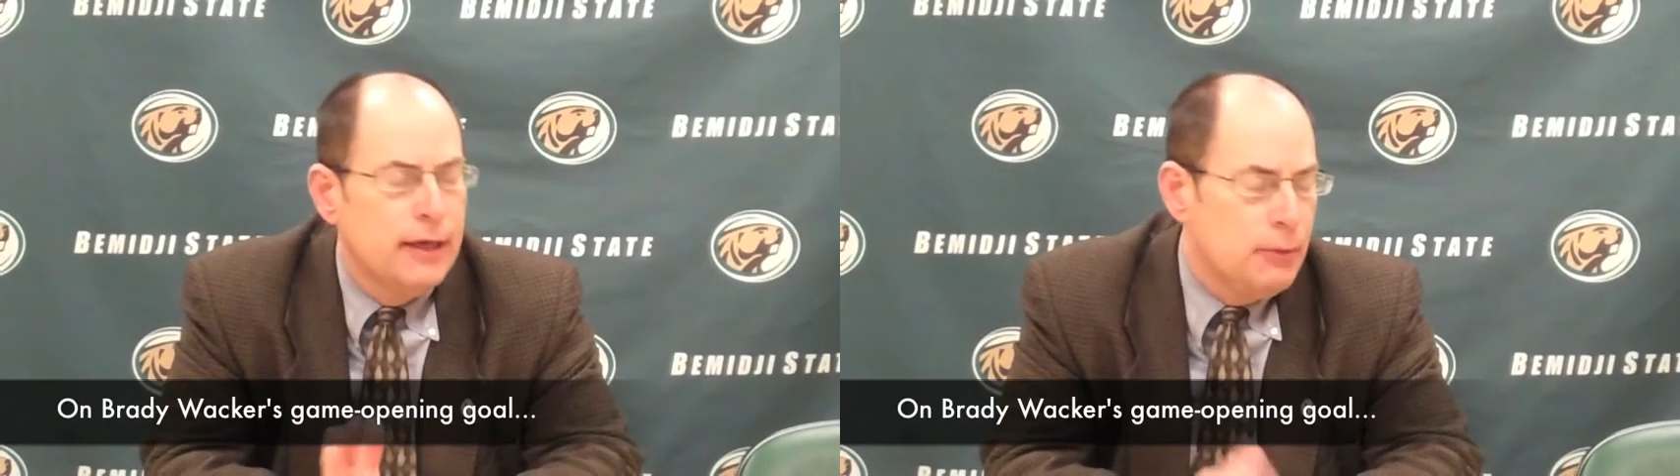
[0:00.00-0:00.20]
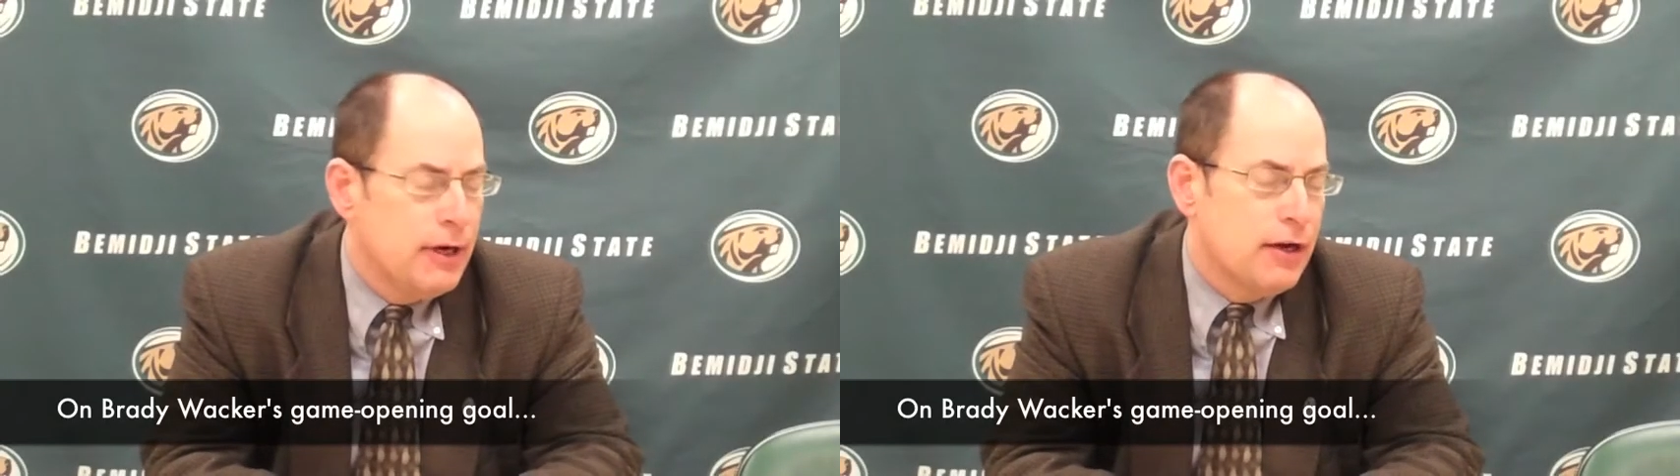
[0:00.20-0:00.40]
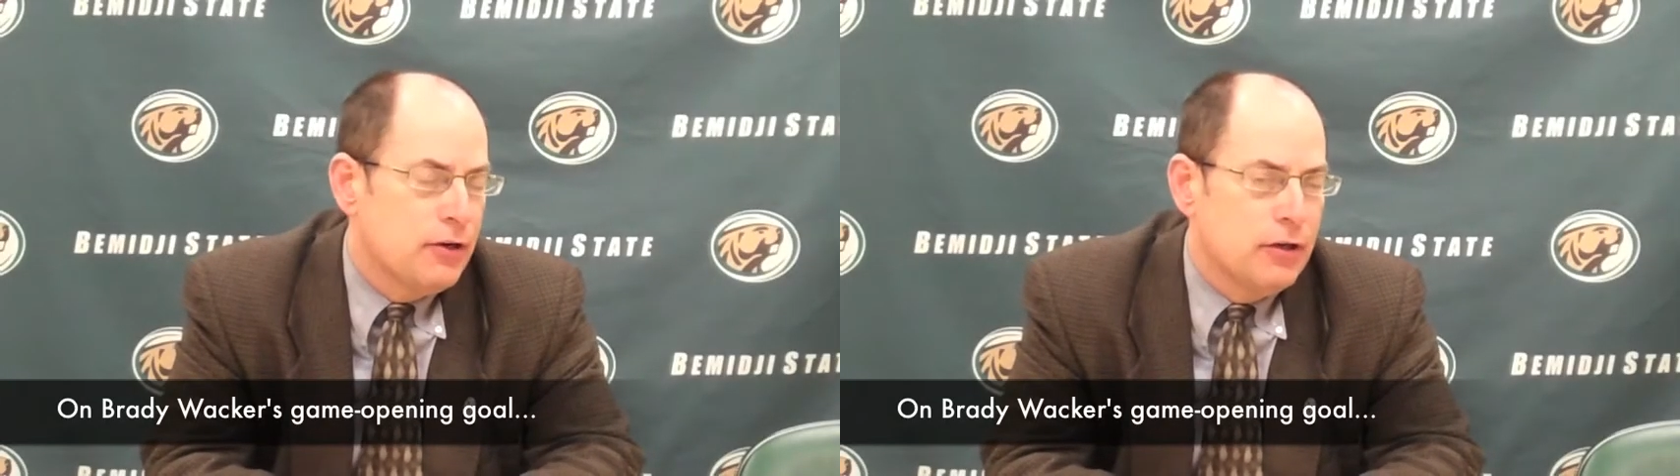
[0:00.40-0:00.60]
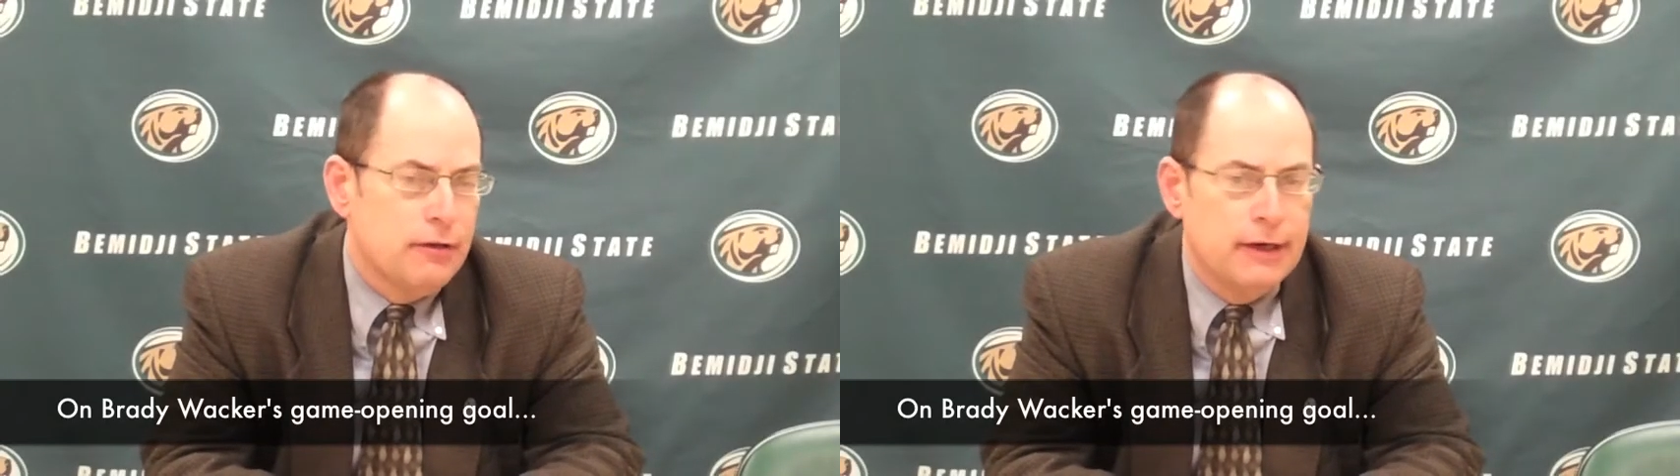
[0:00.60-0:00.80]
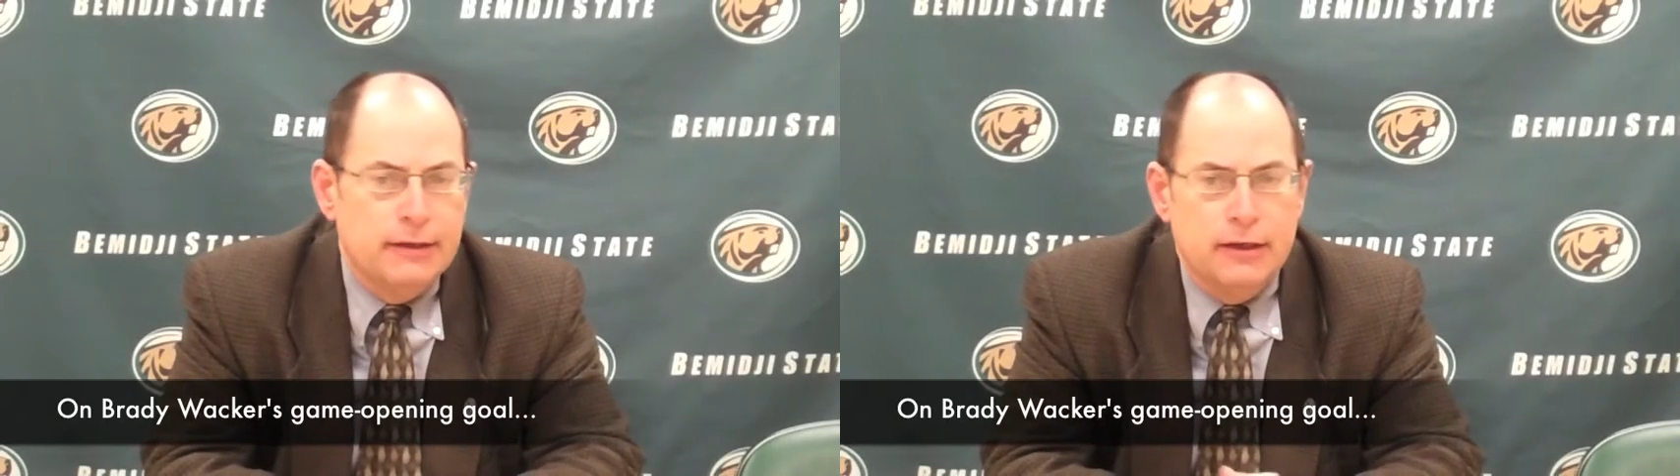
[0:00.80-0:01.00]
We got it early
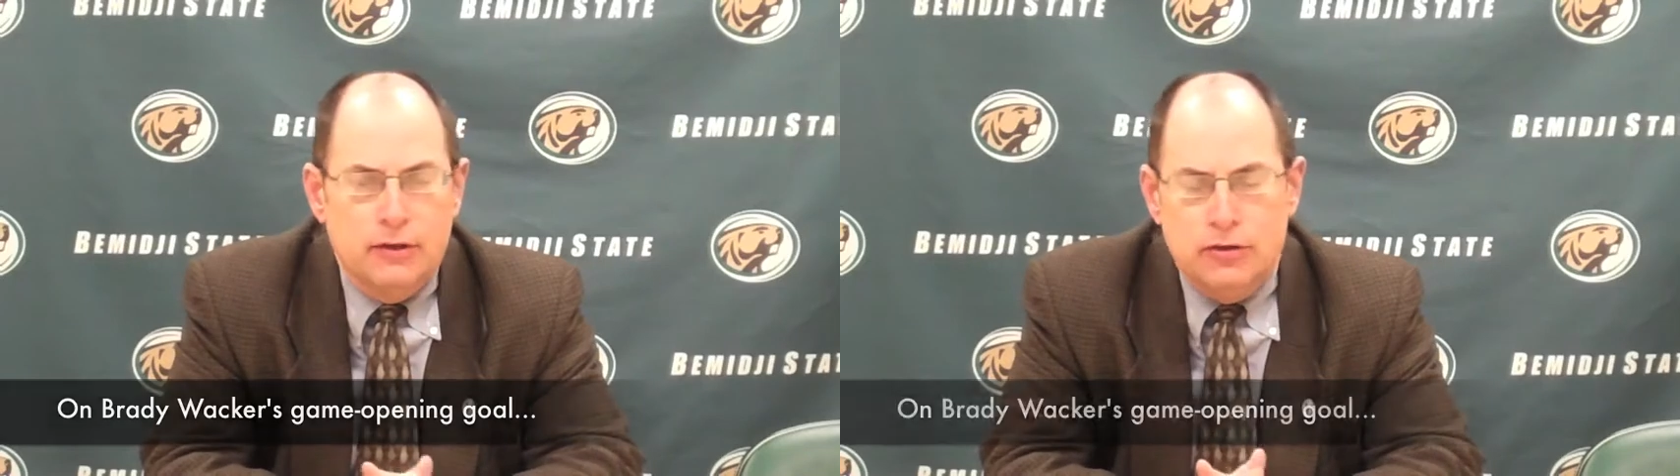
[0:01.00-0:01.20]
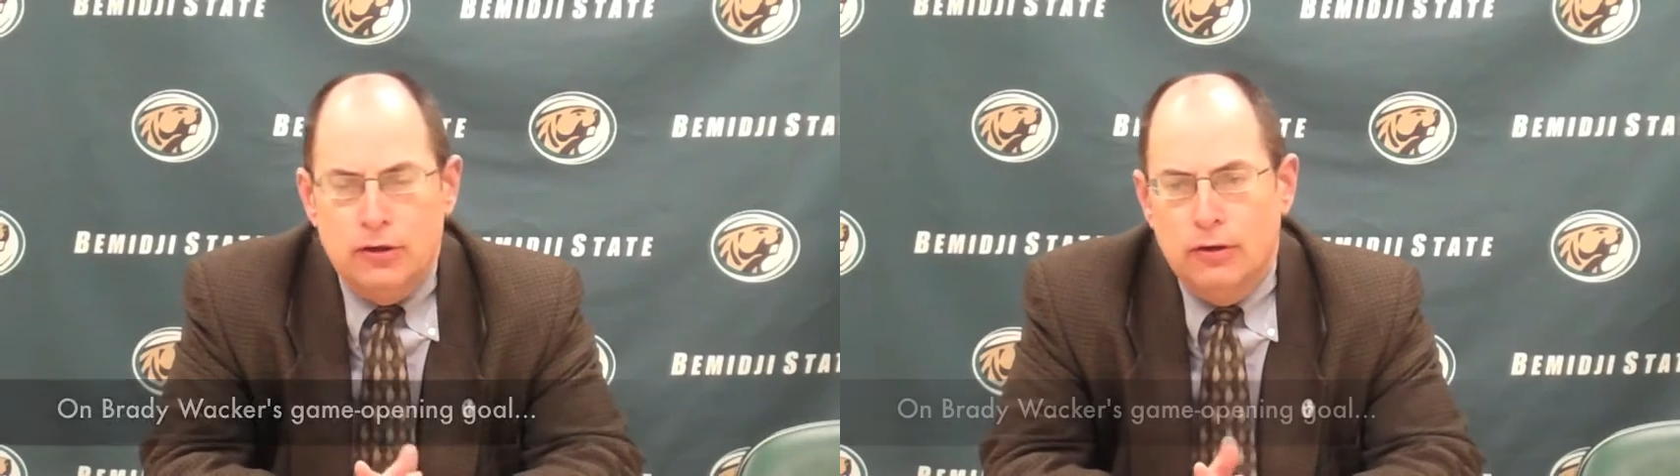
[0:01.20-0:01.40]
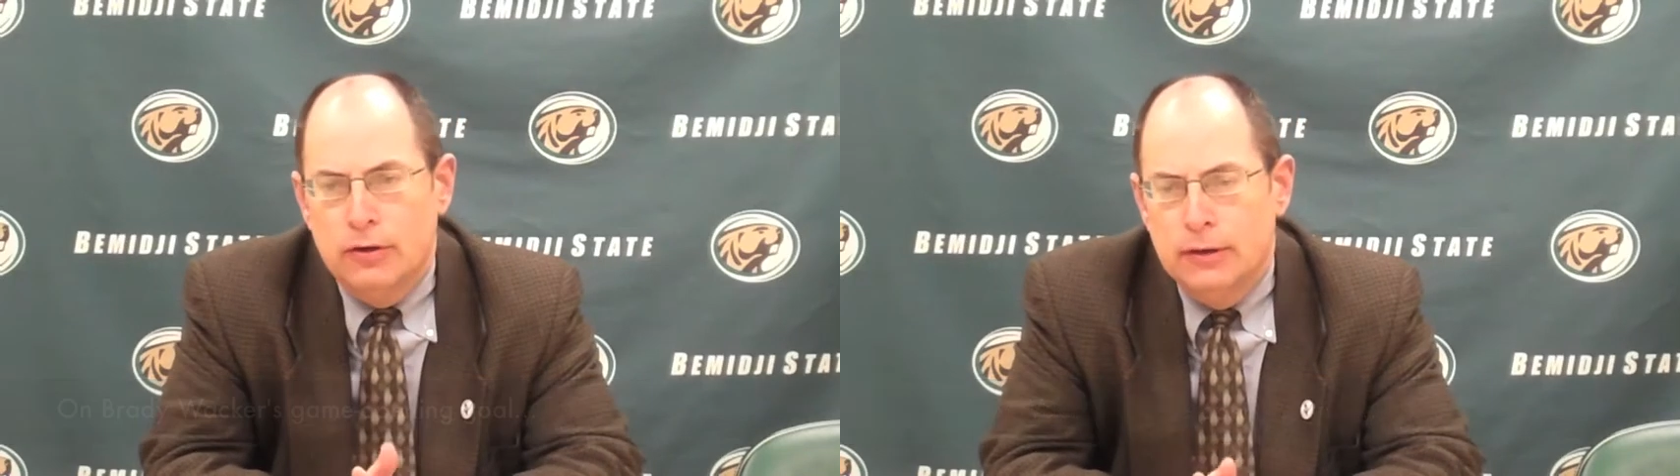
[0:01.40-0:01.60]
right there. So,